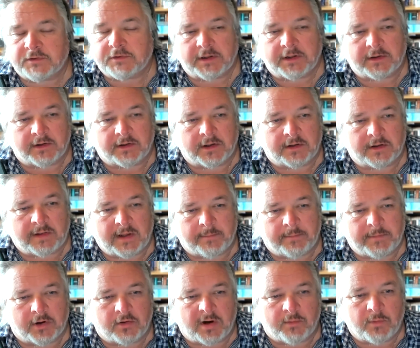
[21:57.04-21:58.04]
And that'd
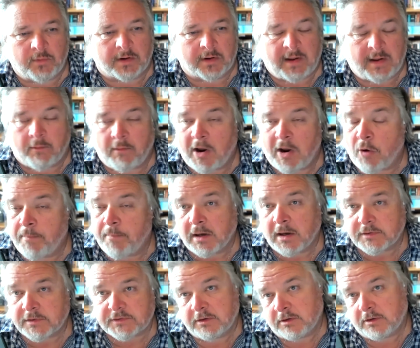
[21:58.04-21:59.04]
be a great way. That will help
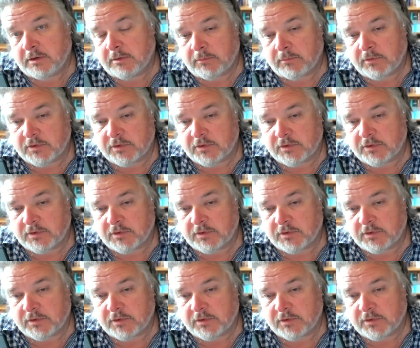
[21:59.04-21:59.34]
us